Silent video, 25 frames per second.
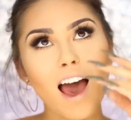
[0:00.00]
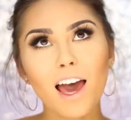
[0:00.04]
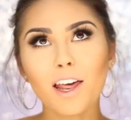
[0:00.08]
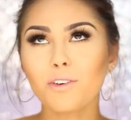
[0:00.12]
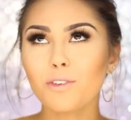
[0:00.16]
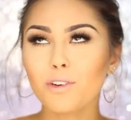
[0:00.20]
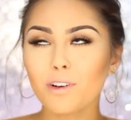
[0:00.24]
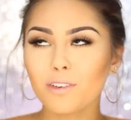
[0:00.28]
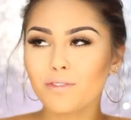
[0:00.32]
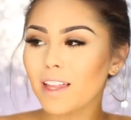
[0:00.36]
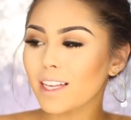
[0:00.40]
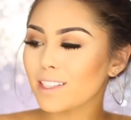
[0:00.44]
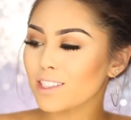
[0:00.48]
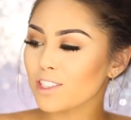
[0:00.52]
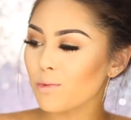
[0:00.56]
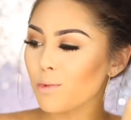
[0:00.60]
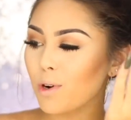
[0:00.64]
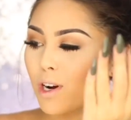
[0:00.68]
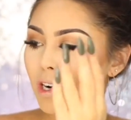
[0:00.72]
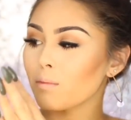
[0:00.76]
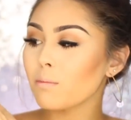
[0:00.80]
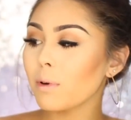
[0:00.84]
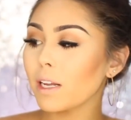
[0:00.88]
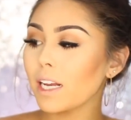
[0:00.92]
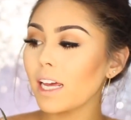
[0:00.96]
I don't know if that's a
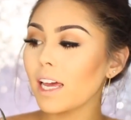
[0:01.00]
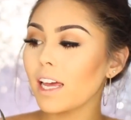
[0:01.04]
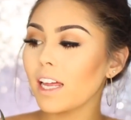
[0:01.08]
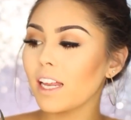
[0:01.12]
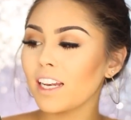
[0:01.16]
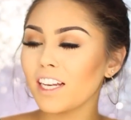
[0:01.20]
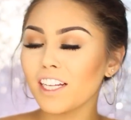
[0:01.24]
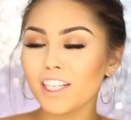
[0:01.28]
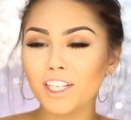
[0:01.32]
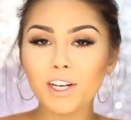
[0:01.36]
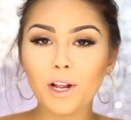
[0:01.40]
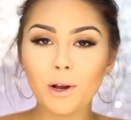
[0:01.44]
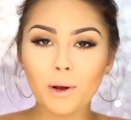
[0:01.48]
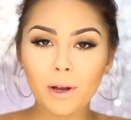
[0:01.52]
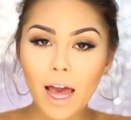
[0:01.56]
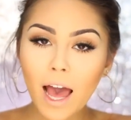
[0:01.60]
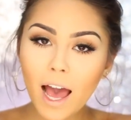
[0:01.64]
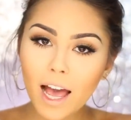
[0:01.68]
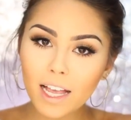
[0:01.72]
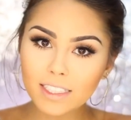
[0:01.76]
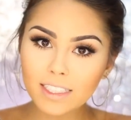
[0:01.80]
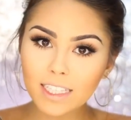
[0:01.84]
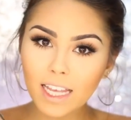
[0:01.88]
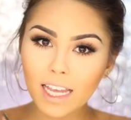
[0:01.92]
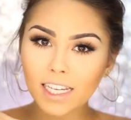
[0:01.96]
word, but it, you know, it
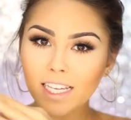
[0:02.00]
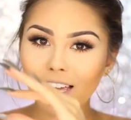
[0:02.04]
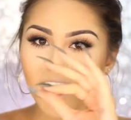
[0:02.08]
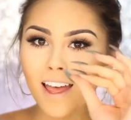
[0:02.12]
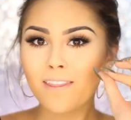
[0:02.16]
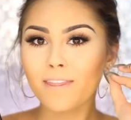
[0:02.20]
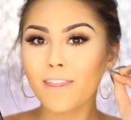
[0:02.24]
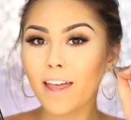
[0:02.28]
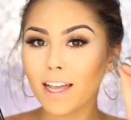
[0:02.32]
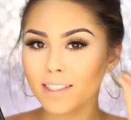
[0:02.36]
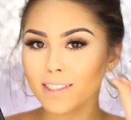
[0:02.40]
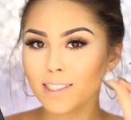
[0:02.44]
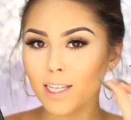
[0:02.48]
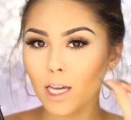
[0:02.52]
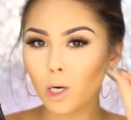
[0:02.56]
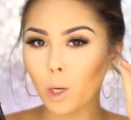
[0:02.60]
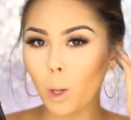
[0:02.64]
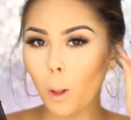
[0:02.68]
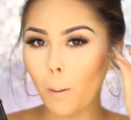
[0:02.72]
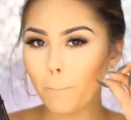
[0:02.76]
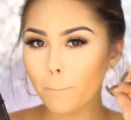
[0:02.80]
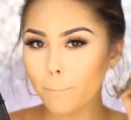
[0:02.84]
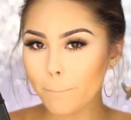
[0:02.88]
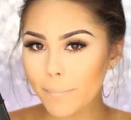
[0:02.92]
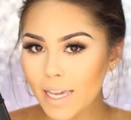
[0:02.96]
has like that
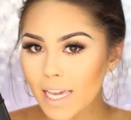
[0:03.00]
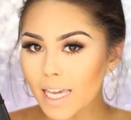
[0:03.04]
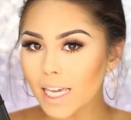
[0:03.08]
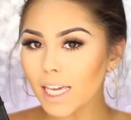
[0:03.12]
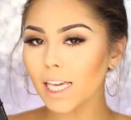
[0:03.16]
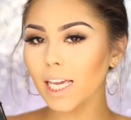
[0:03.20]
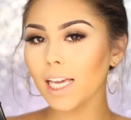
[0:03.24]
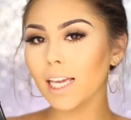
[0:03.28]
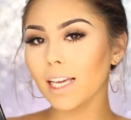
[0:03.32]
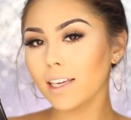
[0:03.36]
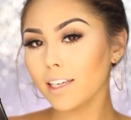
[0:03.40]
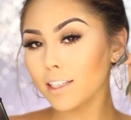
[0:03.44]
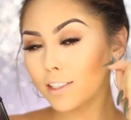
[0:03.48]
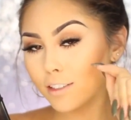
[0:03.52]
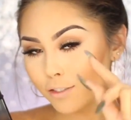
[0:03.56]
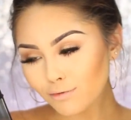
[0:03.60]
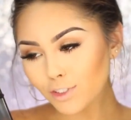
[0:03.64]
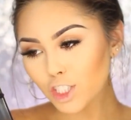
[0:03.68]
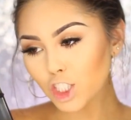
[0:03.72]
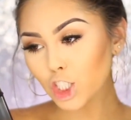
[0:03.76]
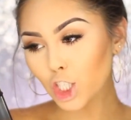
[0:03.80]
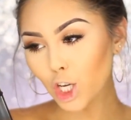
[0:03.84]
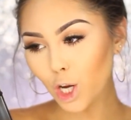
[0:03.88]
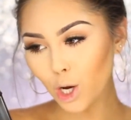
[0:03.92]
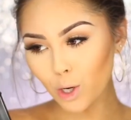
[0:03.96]
subtle pink
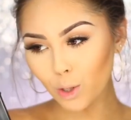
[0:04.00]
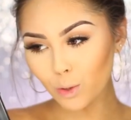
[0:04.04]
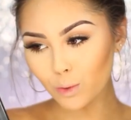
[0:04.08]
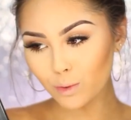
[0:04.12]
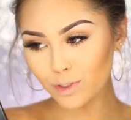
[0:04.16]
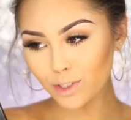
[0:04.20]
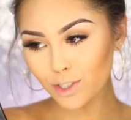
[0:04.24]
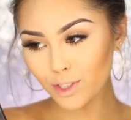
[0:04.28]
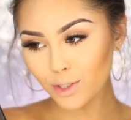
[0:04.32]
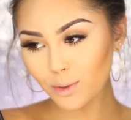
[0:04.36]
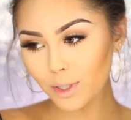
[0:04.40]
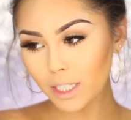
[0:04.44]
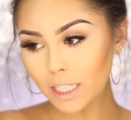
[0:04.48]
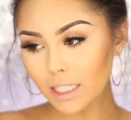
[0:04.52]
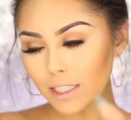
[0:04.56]
tone to